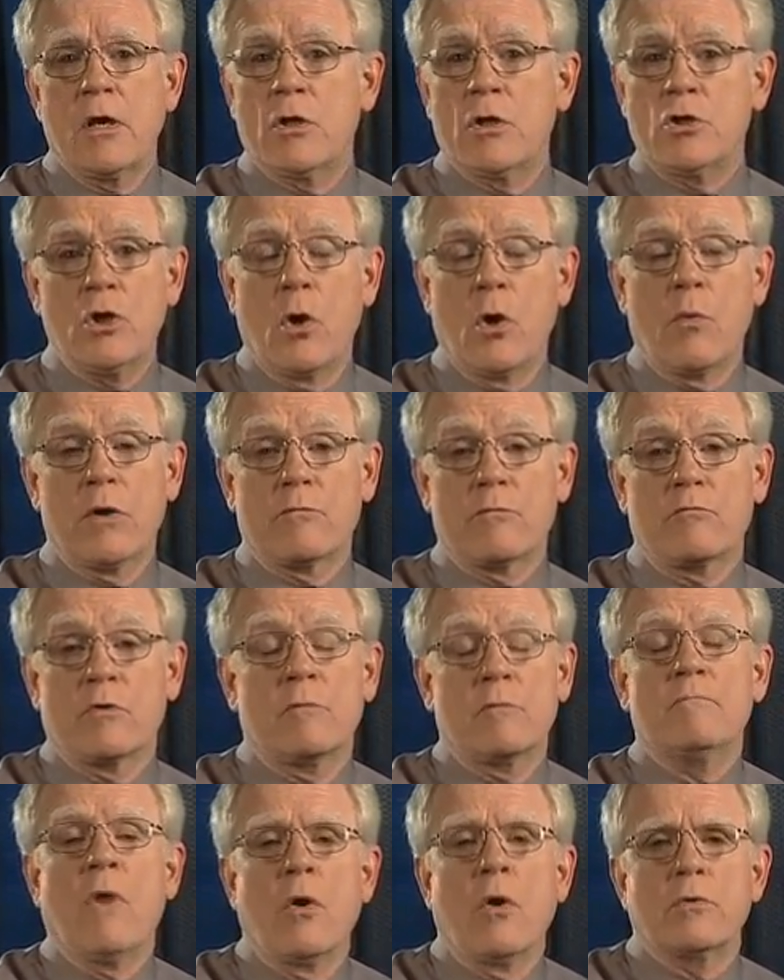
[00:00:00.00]
No one
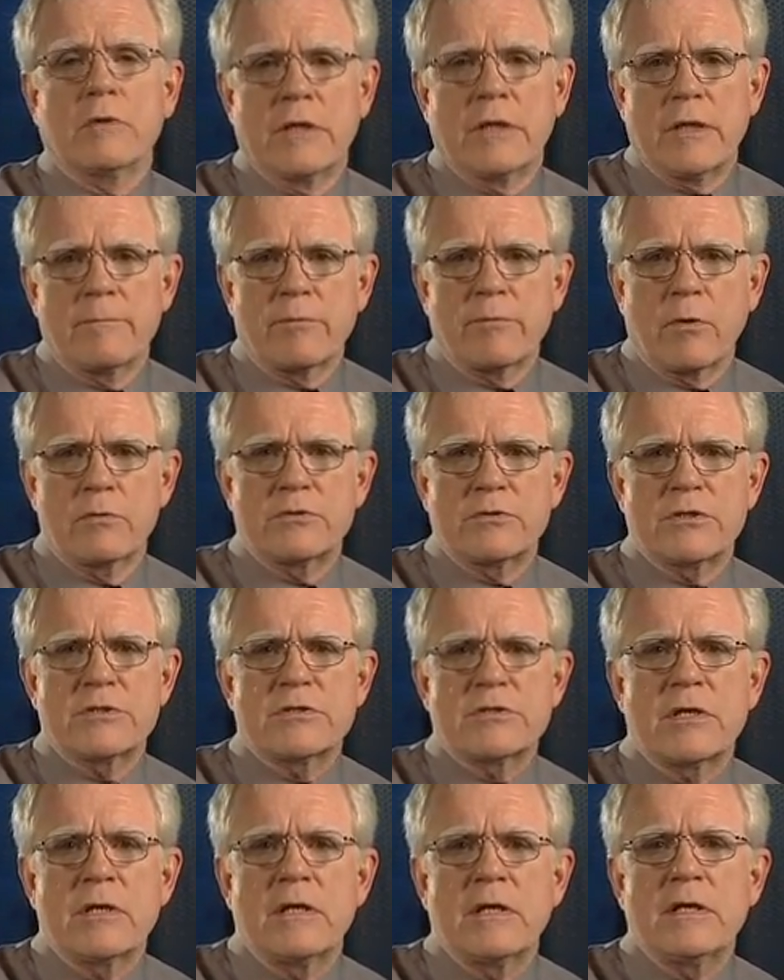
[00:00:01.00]
remotely
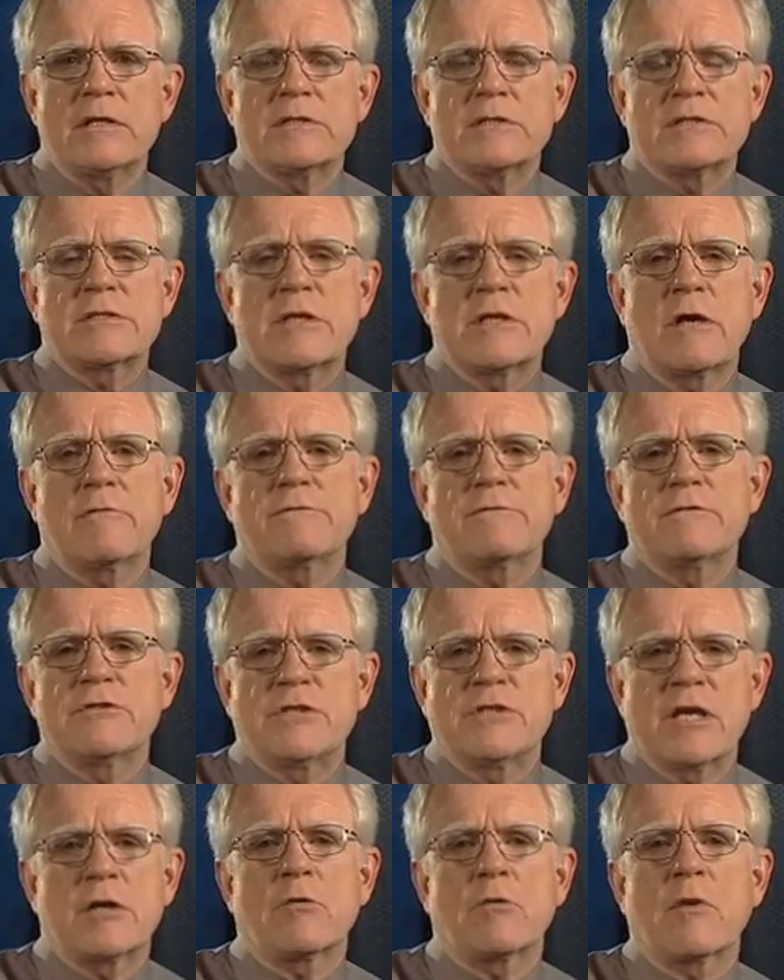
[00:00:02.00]
approaches his
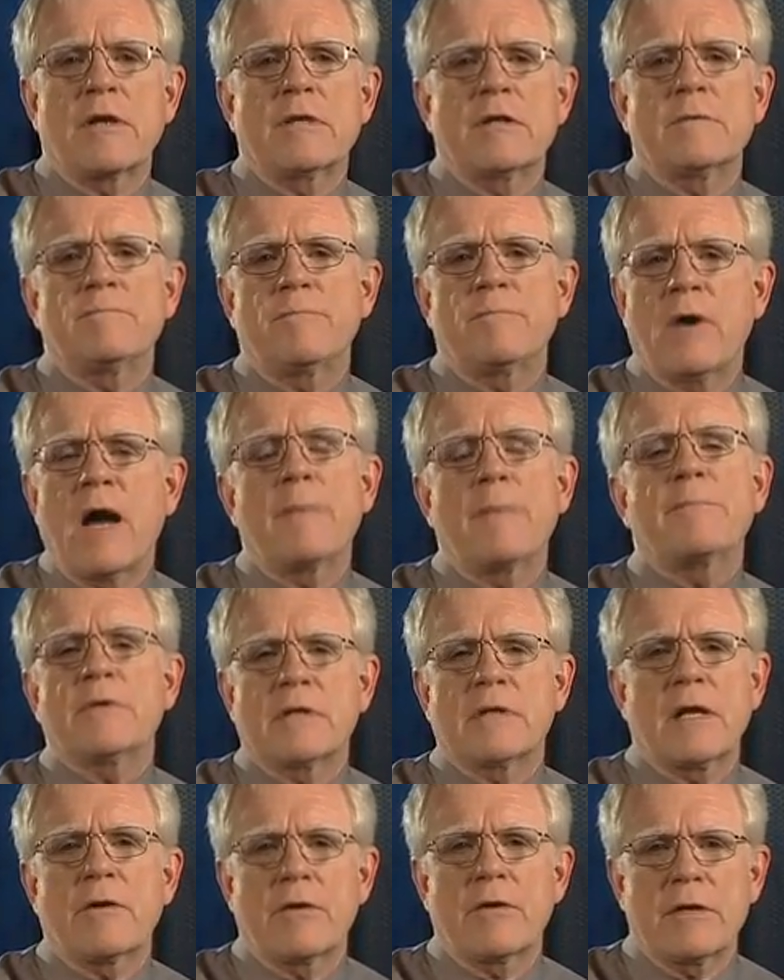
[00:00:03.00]
self-generated
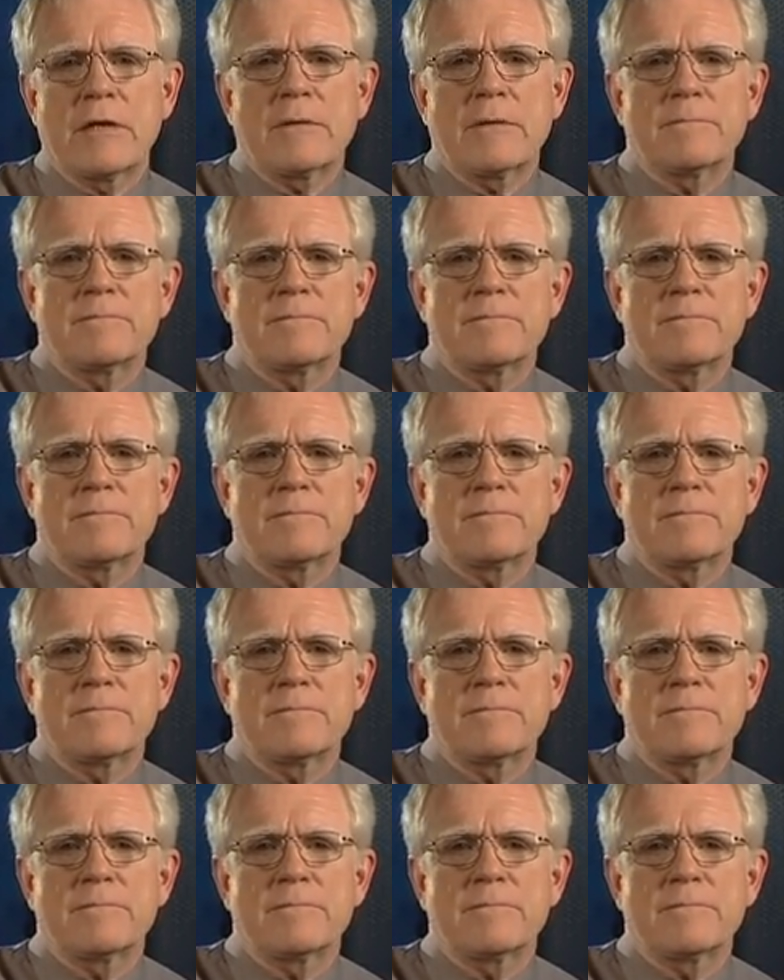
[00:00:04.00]
popularity.